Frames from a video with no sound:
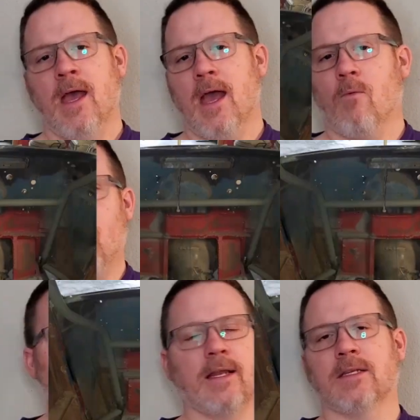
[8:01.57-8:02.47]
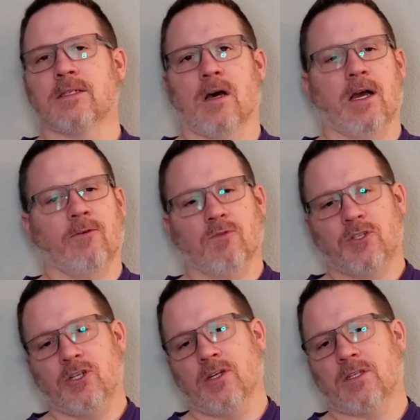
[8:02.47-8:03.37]
And what I had designed was
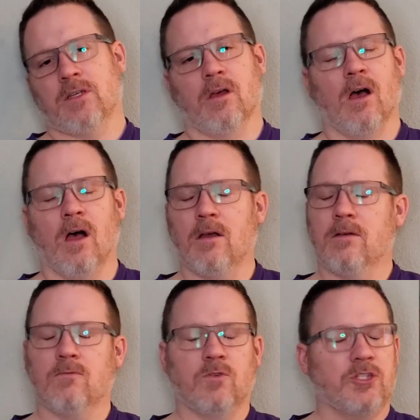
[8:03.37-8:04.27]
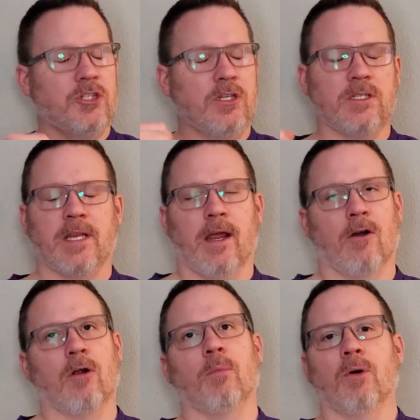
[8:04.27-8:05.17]
just
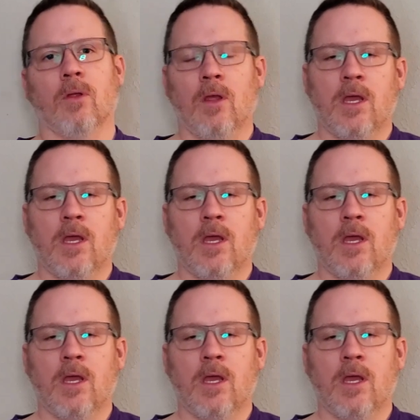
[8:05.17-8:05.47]
terrible.